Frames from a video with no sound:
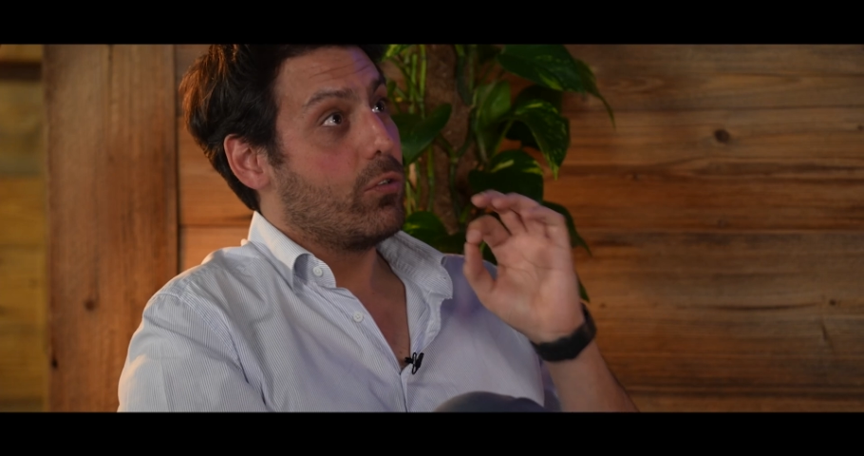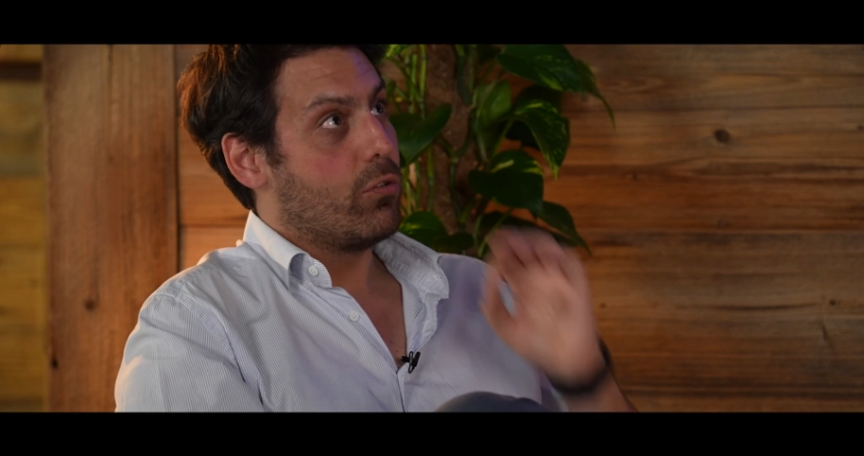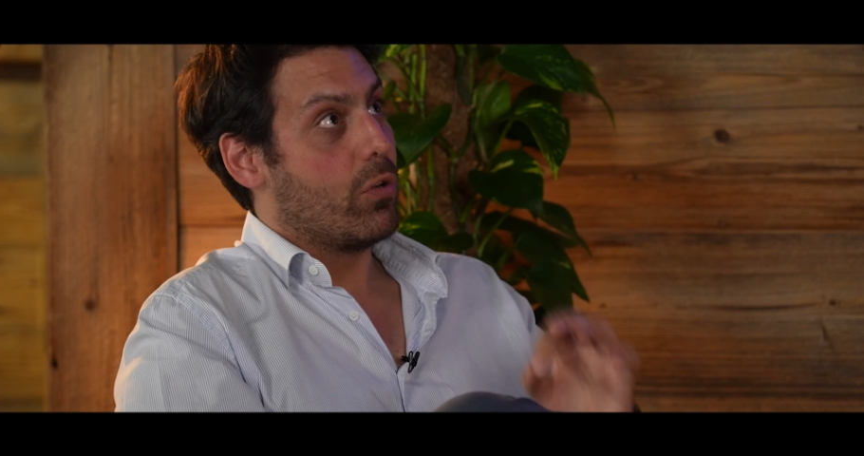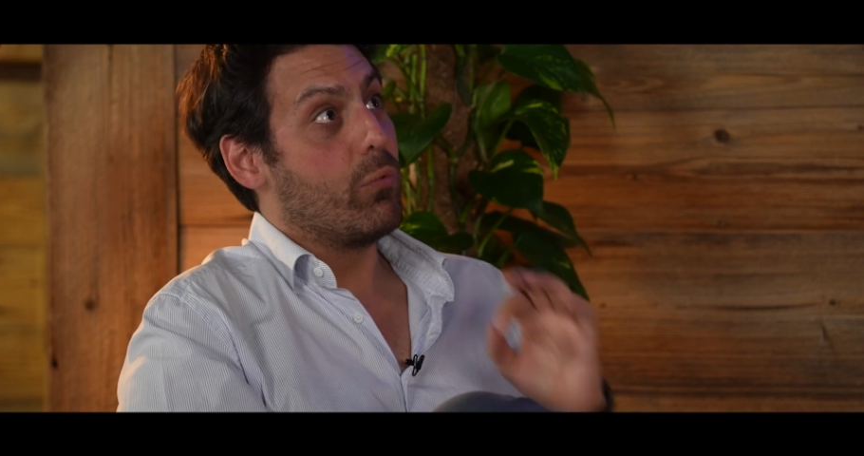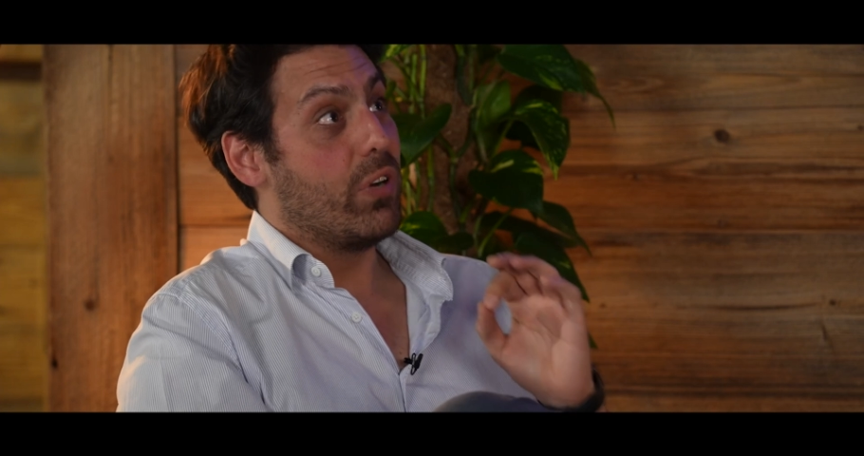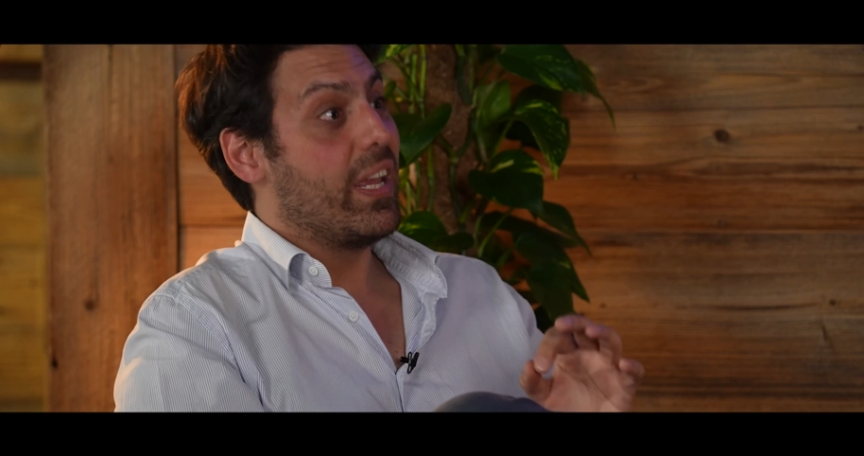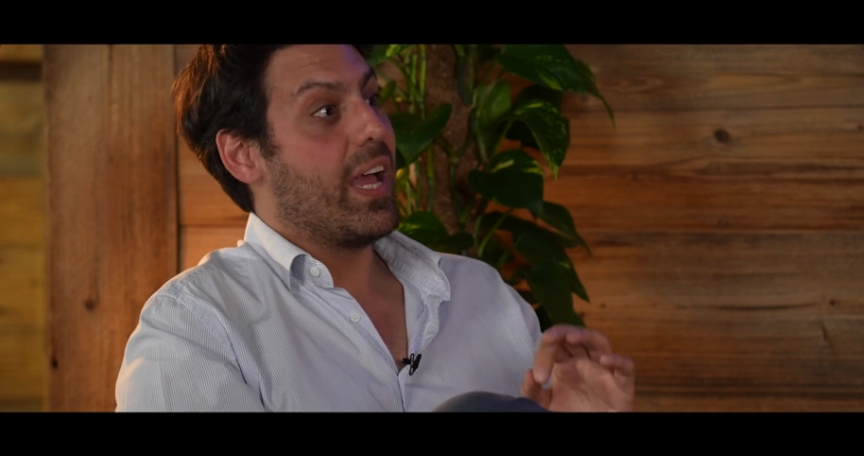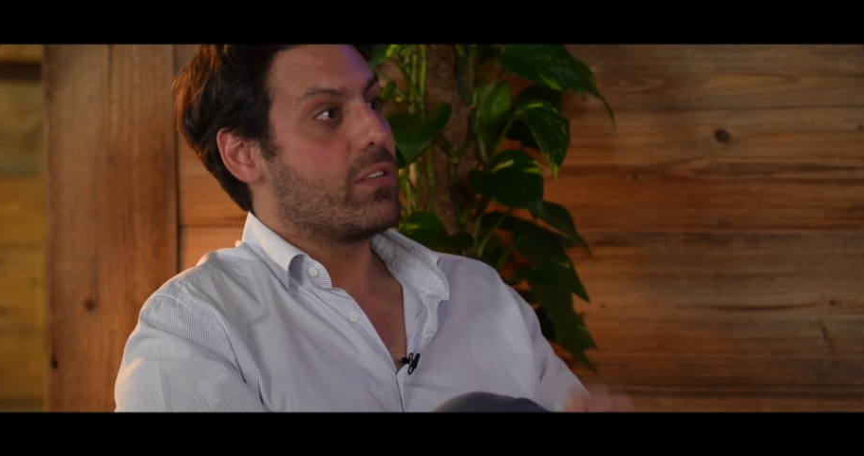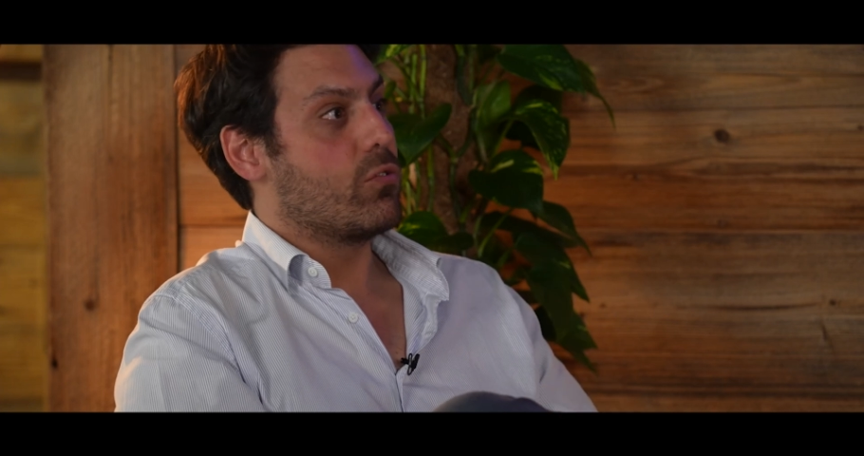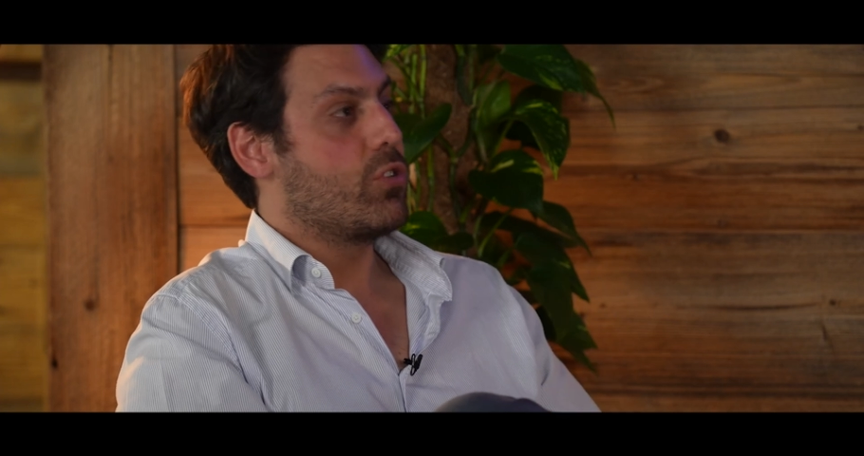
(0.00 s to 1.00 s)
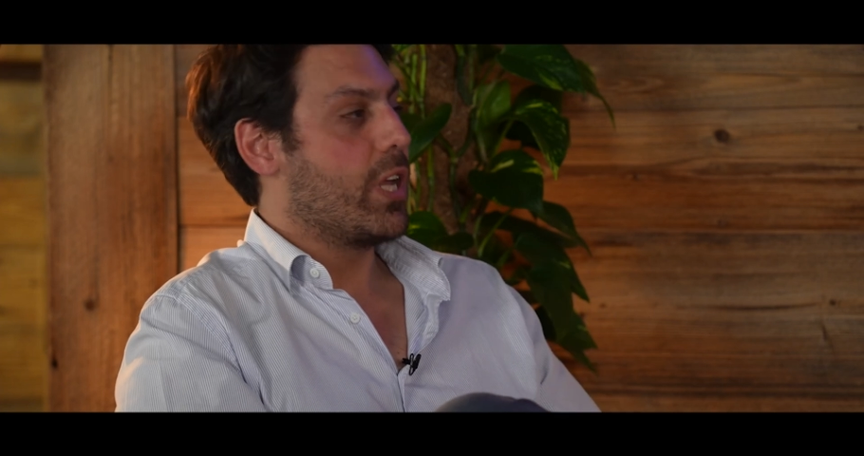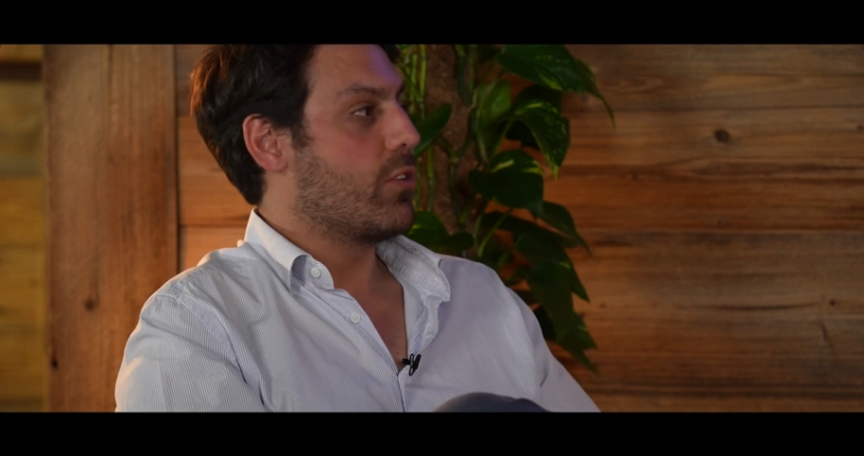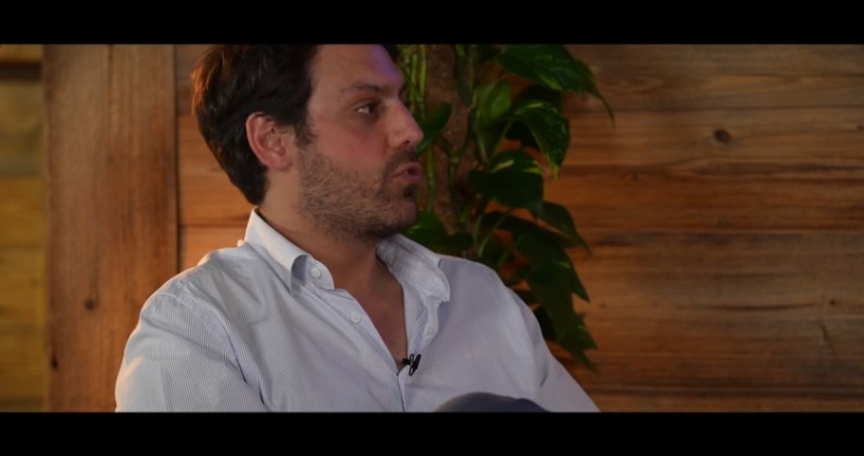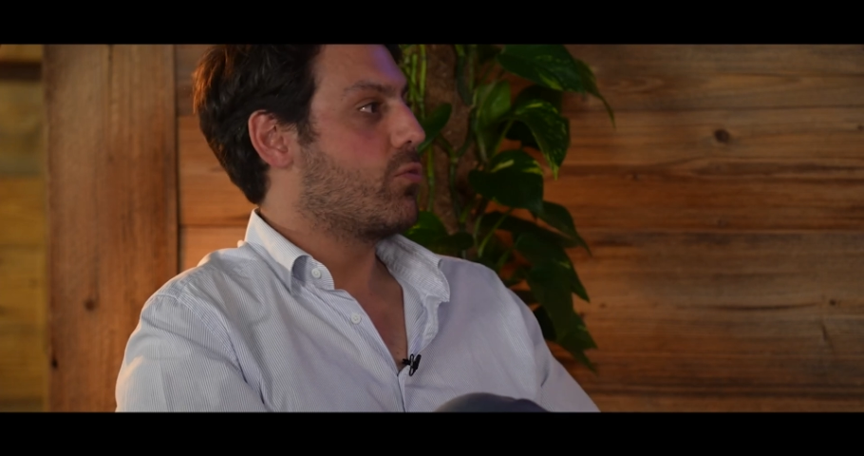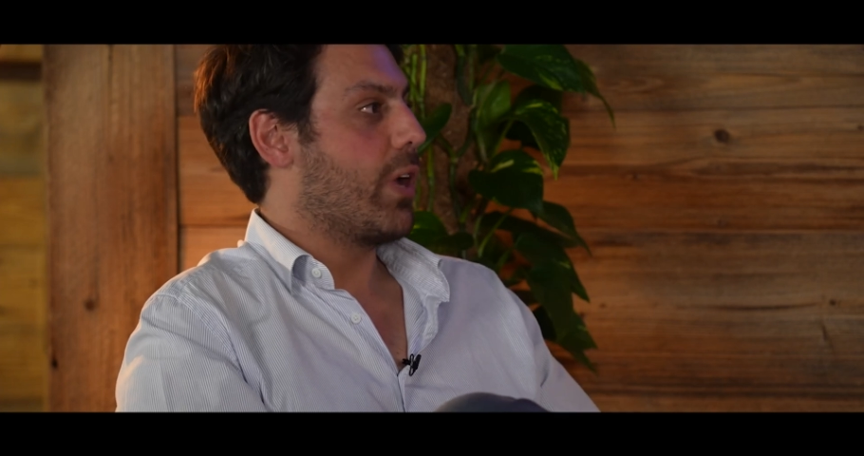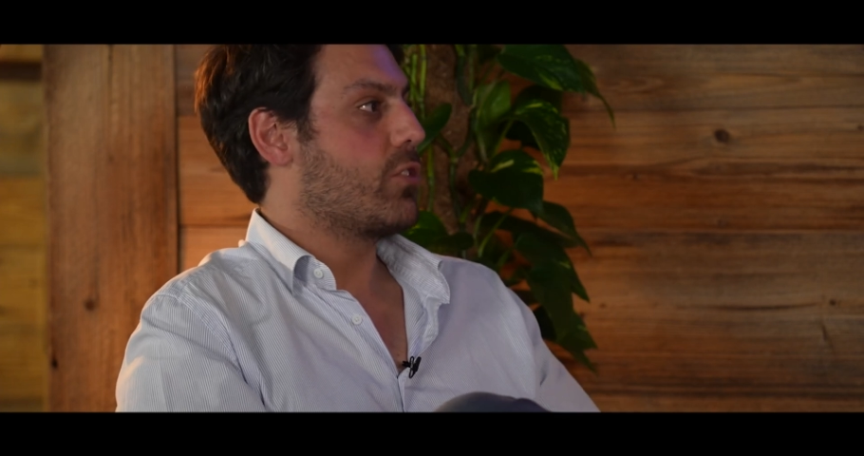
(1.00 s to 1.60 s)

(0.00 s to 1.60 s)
Europe really has to change to